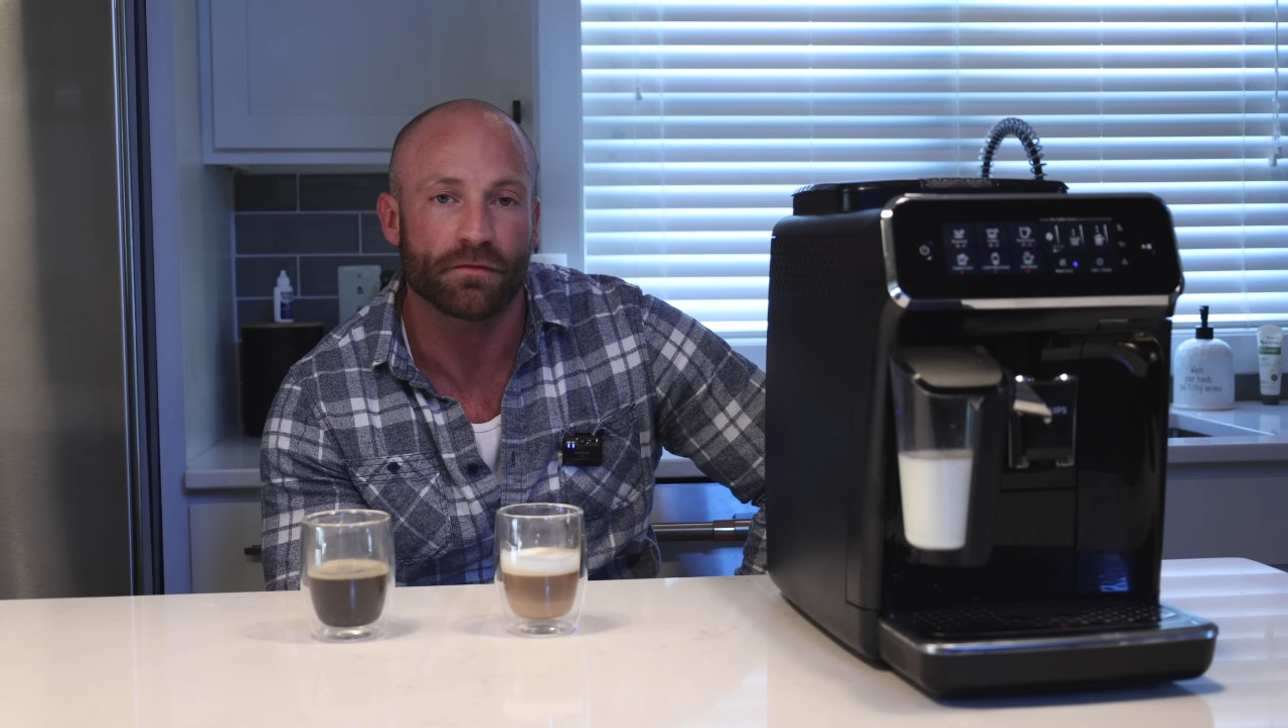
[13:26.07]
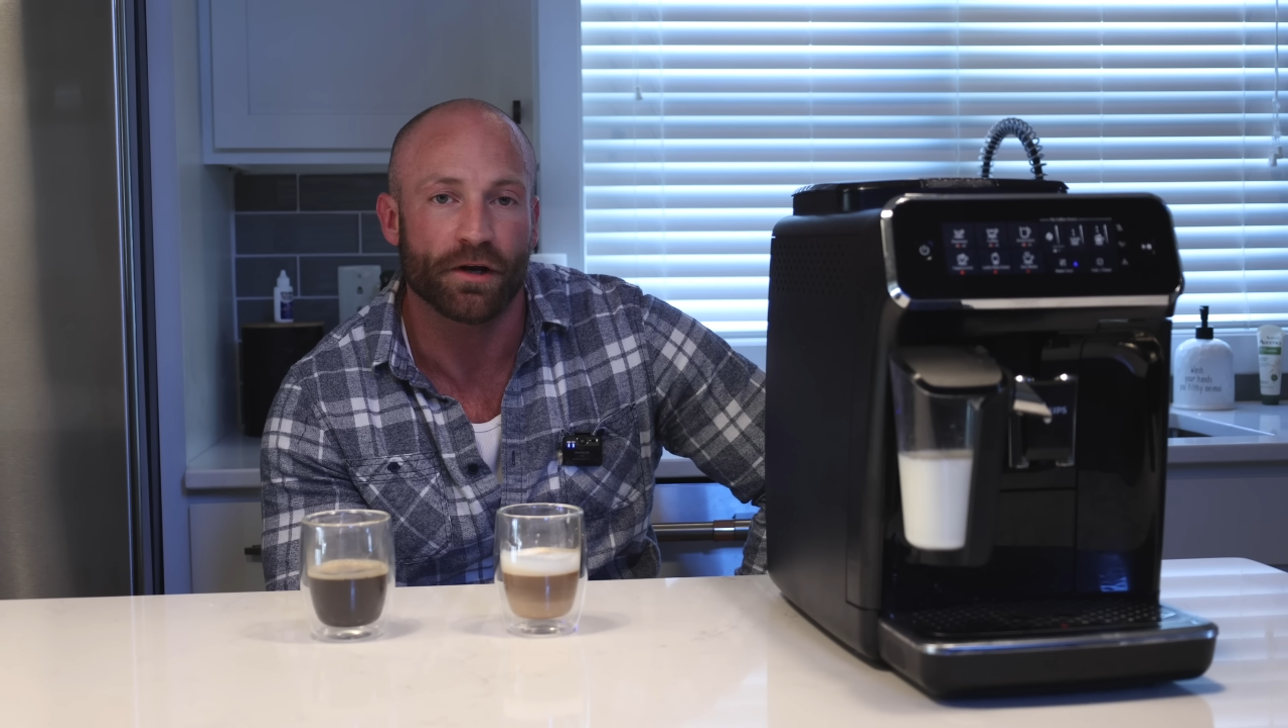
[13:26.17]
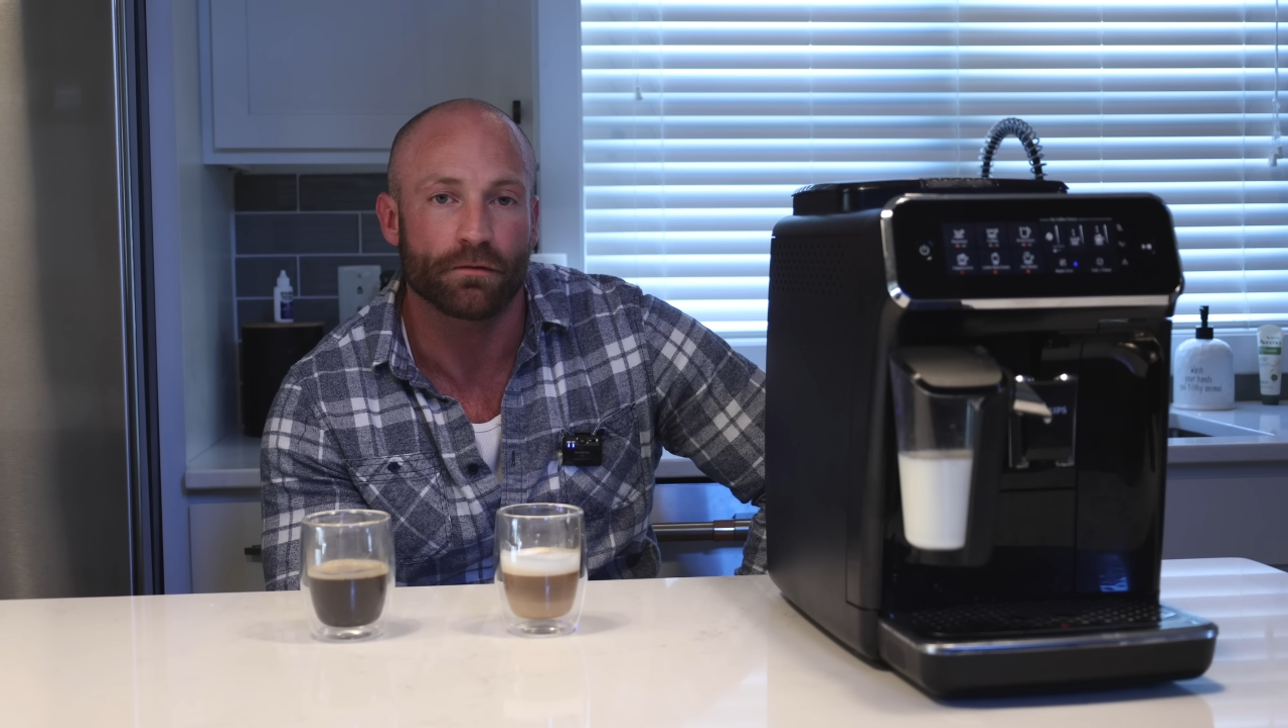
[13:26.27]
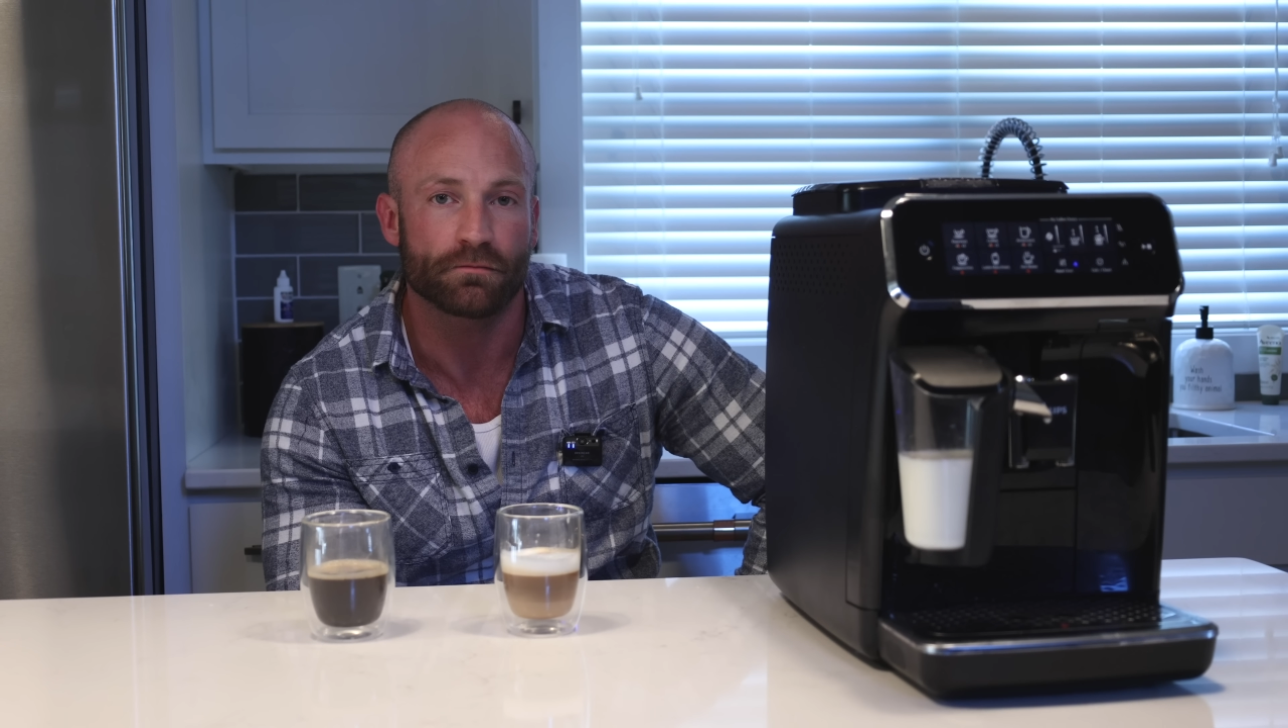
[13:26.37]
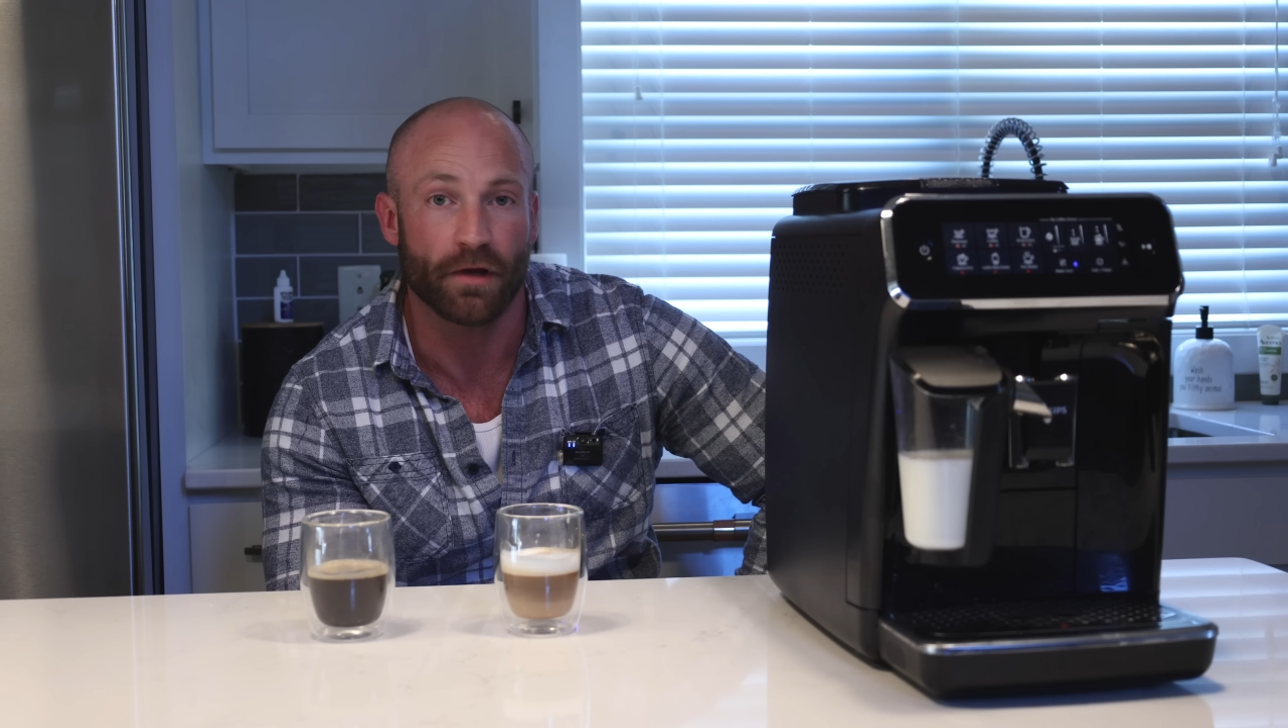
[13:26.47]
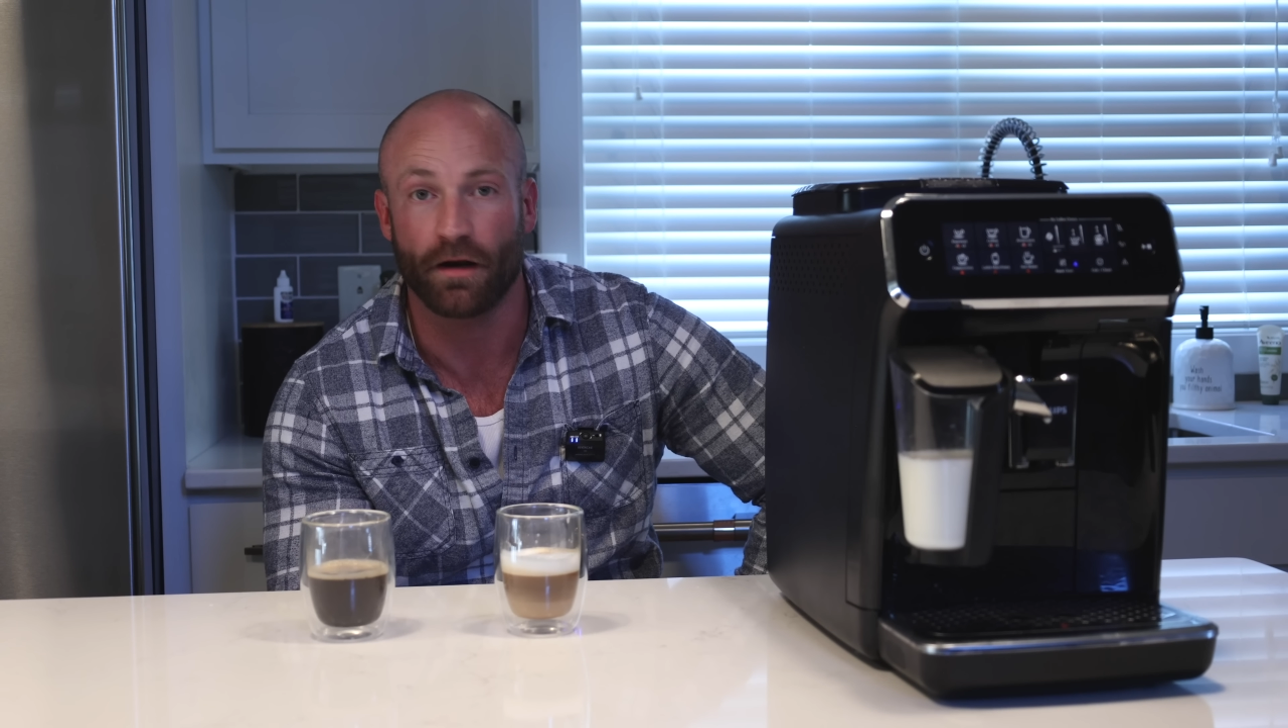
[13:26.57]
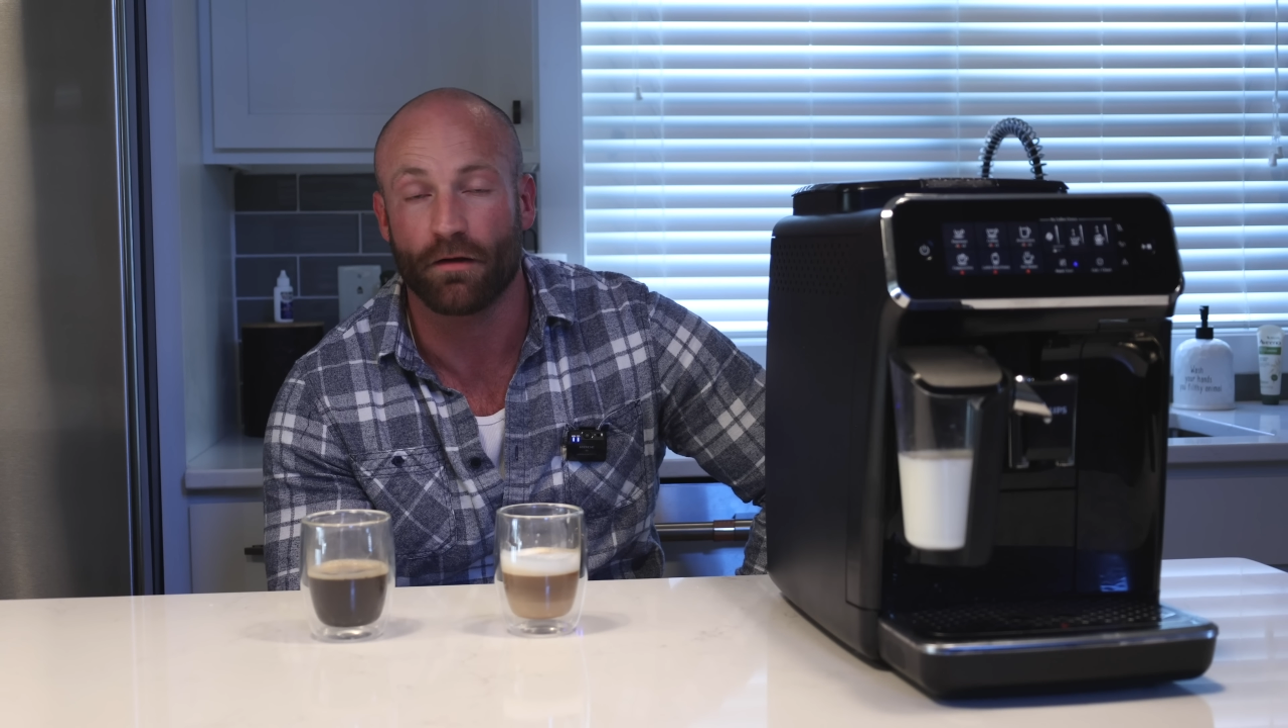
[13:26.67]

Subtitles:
9